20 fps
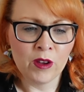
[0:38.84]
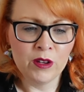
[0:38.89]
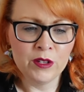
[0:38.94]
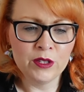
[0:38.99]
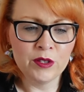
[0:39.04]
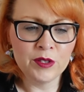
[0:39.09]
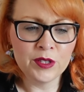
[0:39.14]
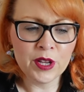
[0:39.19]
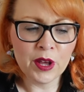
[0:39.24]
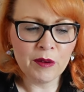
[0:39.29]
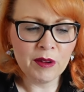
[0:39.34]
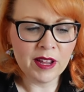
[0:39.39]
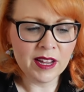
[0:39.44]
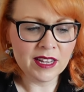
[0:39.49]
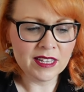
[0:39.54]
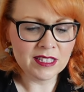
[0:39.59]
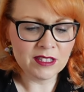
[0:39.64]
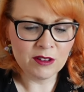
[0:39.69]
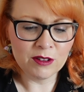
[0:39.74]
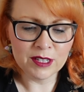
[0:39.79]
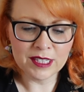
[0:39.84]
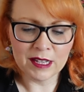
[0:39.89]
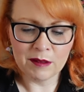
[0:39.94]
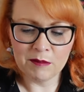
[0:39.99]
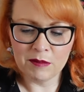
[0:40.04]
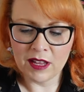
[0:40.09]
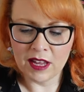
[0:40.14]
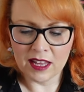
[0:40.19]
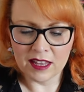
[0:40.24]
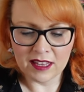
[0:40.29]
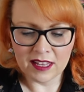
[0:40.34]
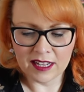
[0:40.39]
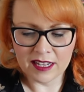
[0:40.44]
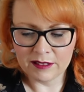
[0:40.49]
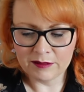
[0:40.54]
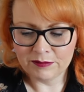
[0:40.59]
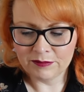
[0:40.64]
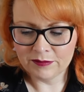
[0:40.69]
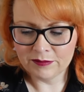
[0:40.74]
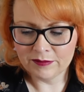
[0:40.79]
So sewing is not something
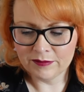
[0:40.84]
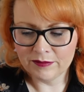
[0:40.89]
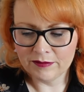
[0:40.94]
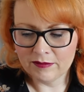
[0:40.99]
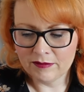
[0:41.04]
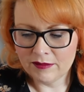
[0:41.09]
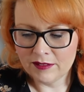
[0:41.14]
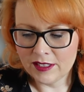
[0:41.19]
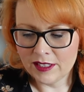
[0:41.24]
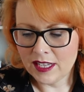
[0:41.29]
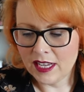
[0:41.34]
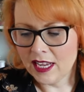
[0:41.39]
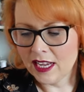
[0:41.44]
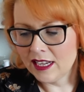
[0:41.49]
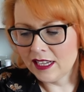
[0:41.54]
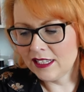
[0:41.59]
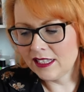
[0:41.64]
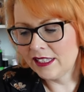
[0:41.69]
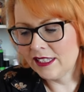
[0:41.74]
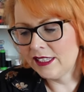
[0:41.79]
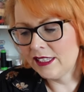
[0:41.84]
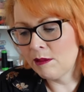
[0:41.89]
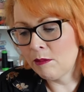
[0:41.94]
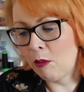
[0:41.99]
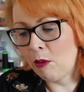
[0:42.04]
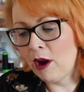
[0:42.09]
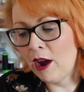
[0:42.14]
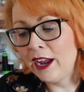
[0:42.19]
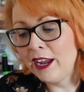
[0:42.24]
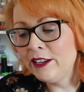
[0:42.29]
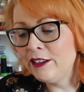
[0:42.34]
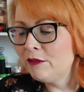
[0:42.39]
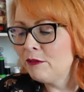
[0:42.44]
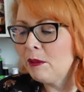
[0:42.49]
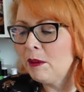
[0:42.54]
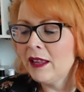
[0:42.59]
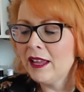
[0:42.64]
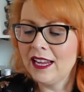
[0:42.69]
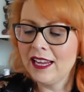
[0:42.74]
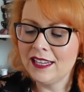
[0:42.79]
that takes the pride of
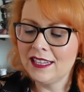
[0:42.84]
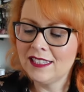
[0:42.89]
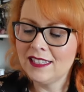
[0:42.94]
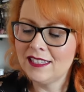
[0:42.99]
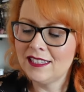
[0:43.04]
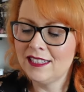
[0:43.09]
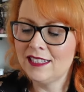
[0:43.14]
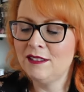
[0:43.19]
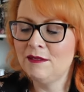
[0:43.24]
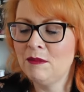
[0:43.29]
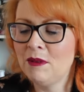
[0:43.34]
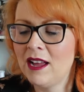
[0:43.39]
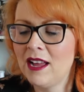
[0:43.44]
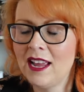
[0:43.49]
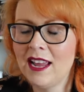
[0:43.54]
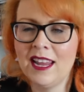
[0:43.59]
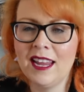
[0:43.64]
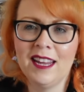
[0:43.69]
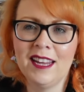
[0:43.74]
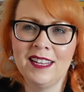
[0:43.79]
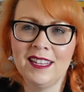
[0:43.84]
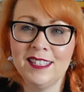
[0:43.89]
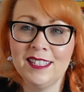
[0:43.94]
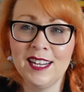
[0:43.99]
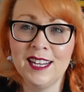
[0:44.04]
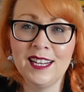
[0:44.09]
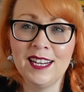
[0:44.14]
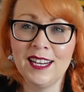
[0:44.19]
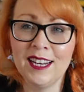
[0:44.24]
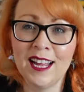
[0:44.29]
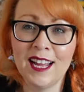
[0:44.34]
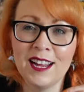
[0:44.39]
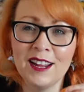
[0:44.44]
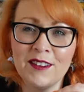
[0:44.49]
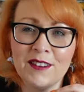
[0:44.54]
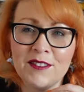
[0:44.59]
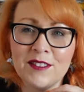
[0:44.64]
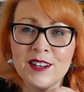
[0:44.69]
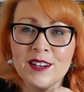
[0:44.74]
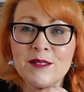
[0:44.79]
place in my daily
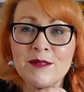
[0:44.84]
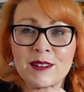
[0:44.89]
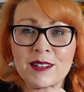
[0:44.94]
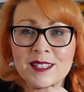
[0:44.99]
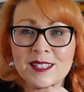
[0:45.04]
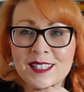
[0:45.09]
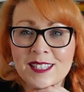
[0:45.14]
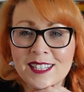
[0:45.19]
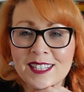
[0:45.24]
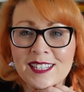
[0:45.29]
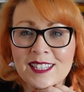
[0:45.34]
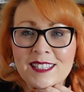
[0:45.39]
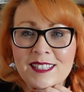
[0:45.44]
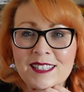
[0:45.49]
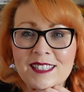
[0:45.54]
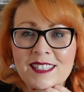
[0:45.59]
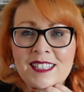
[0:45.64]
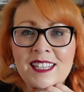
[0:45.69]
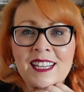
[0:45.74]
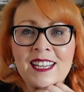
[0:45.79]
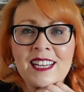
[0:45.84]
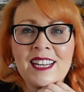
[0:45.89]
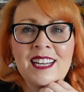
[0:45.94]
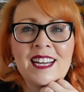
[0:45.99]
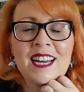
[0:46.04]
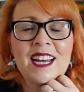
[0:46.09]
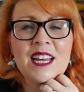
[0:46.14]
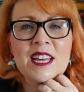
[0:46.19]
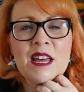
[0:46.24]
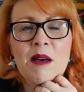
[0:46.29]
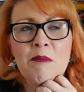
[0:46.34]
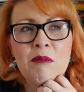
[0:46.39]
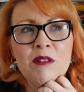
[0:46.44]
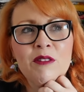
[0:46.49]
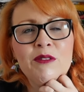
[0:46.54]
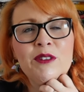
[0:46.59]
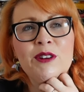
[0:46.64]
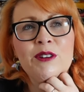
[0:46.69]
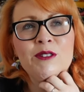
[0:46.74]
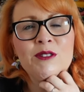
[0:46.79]
life that it once did a couple
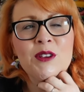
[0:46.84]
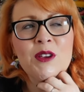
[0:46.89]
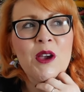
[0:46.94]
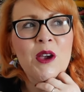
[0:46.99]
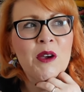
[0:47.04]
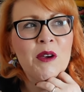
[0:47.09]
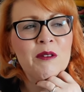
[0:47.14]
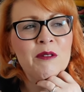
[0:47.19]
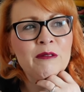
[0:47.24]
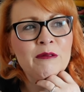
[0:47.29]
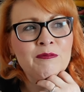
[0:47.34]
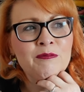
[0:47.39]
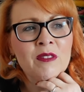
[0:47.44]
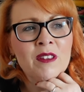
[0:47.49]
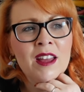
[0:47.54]
of years ago.